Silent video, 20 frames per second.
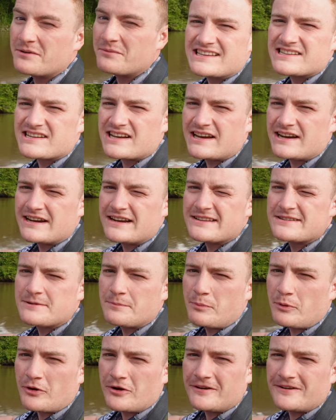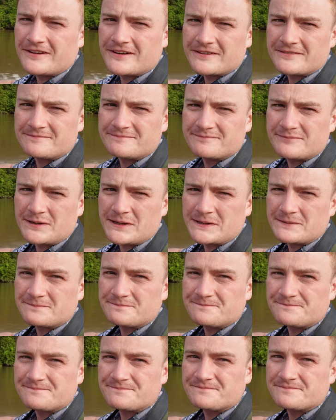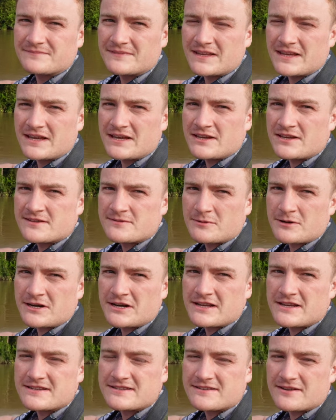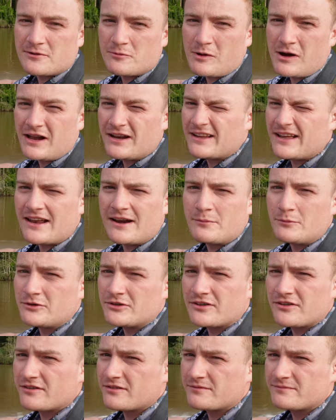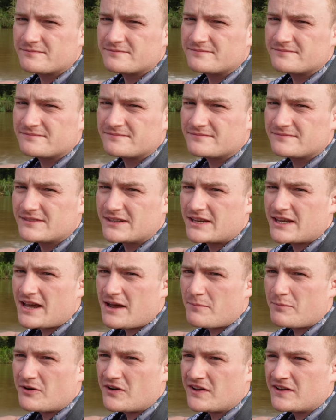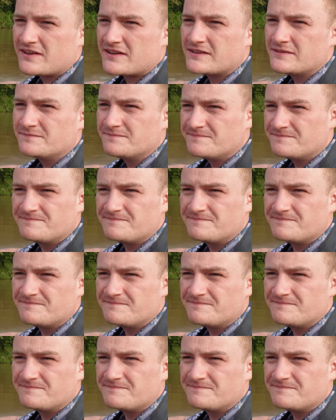It's kind of disappointing, but it is what it is. They're wild animals. Can't predict it.